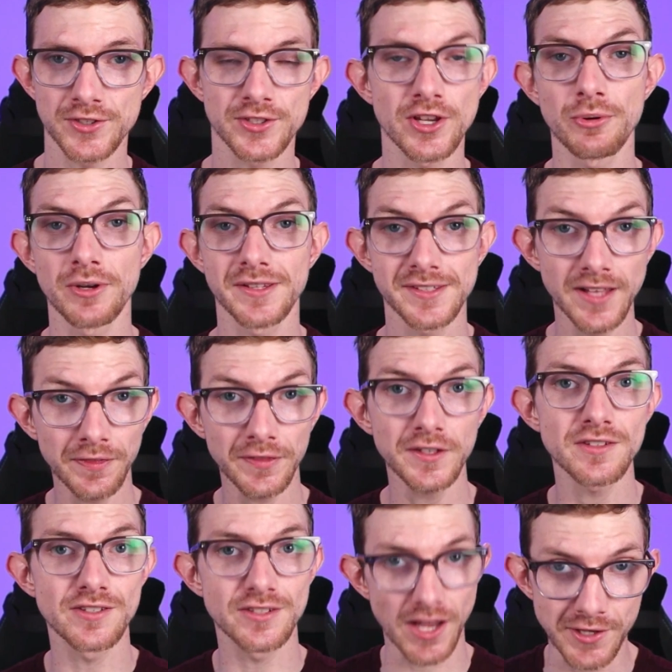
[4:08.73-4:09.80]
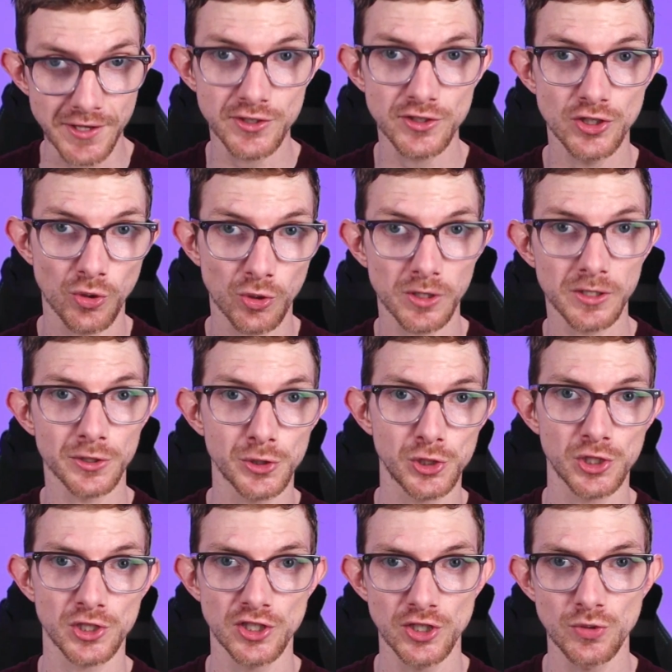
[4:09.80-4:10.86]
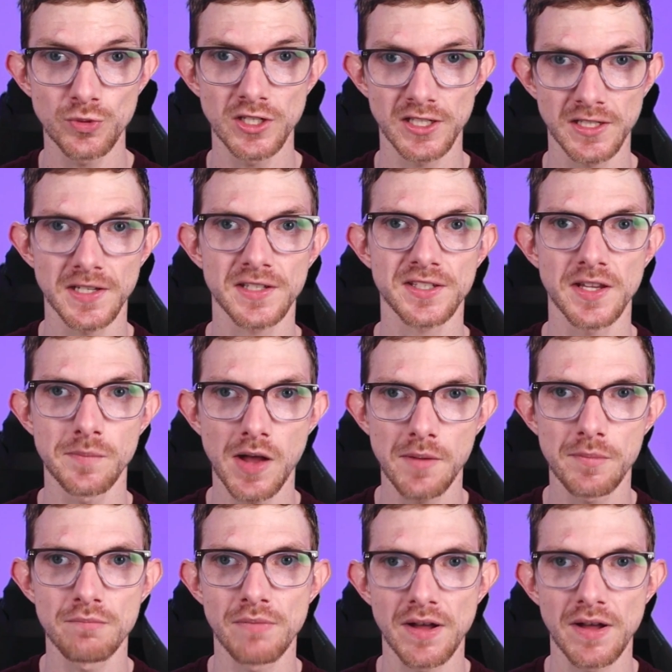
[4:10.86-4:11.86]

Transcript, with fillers: so it's not the dust you're allergic to when you kick some up,